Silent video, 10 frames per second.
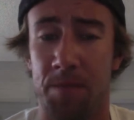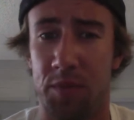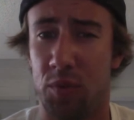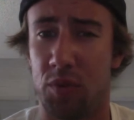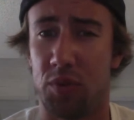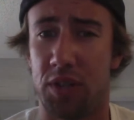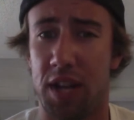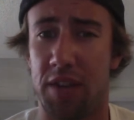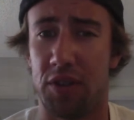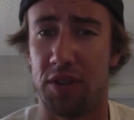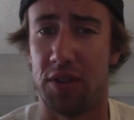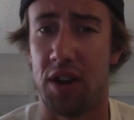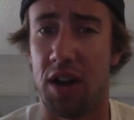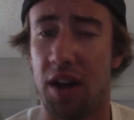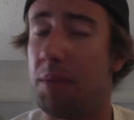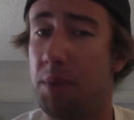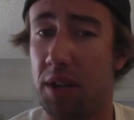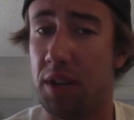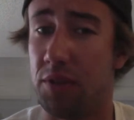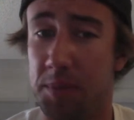which was kind of odd,
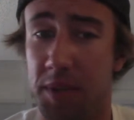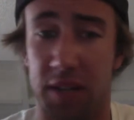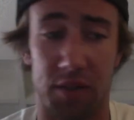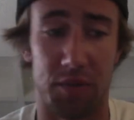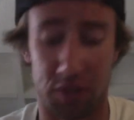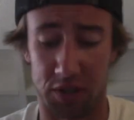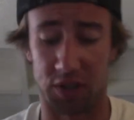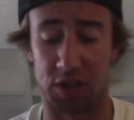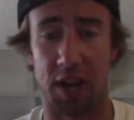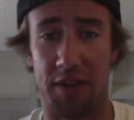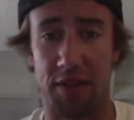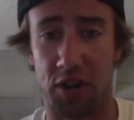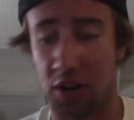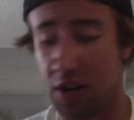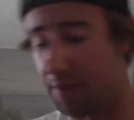but it was because there was such heavy current.